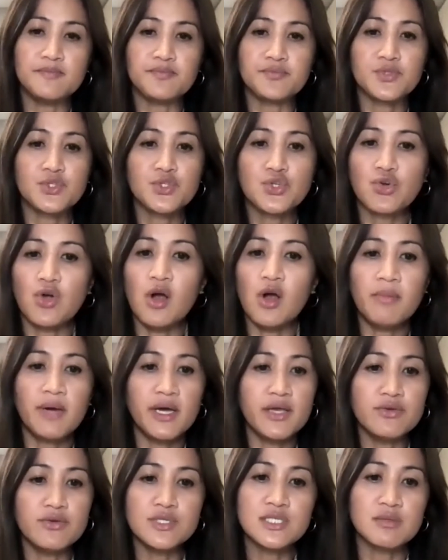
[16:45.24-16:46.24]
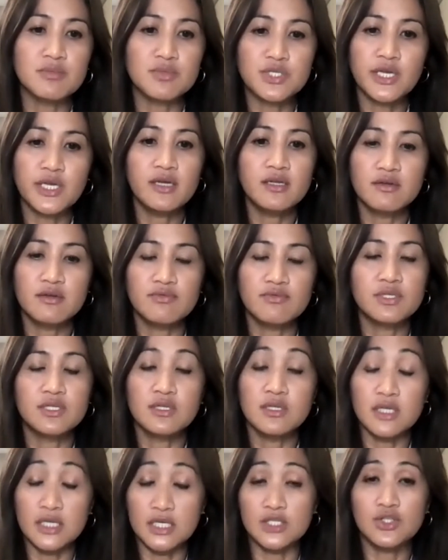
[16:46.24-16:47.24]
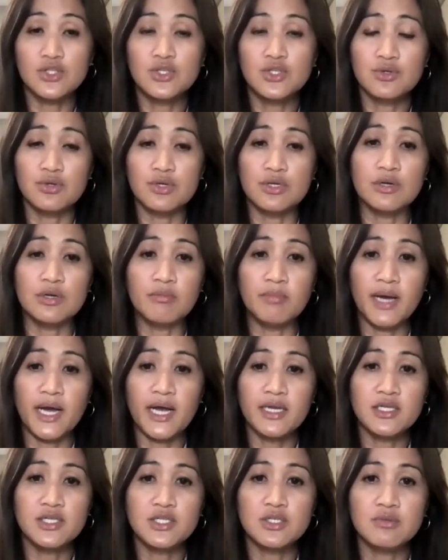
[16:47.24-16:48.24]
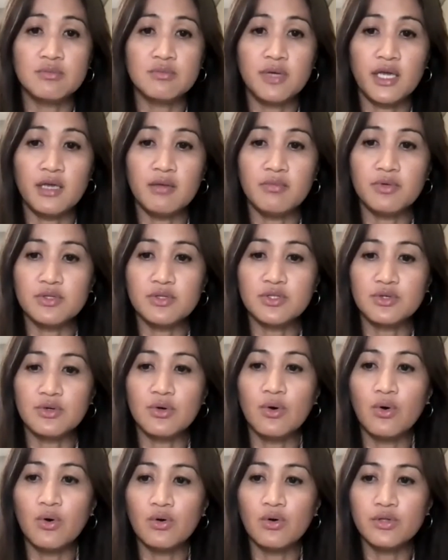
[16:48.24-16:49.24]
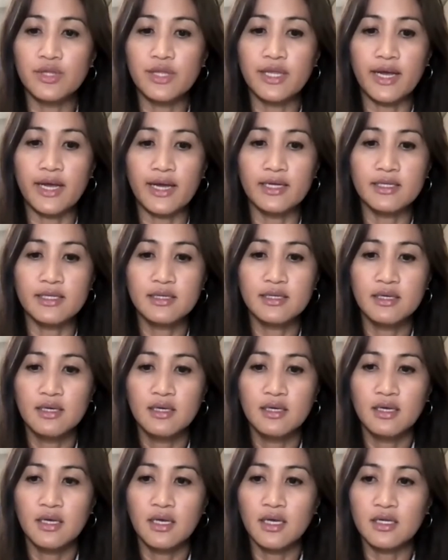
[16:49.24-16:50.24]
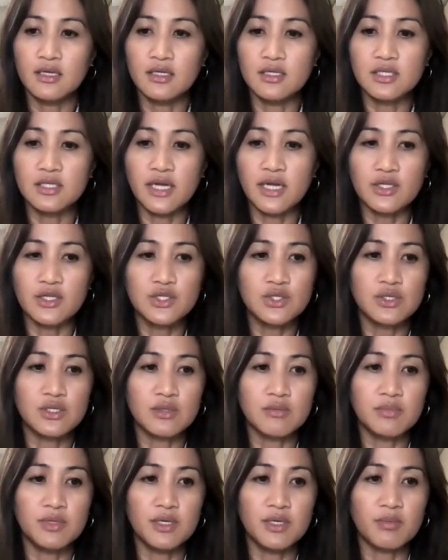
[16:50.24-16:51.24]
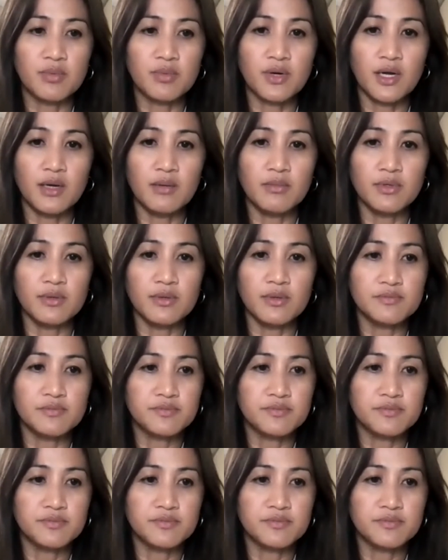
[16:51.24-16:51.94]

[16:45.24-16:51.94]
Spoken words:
trauma you subject it to, your body should be able to hold that, and that shouldn't be a problem.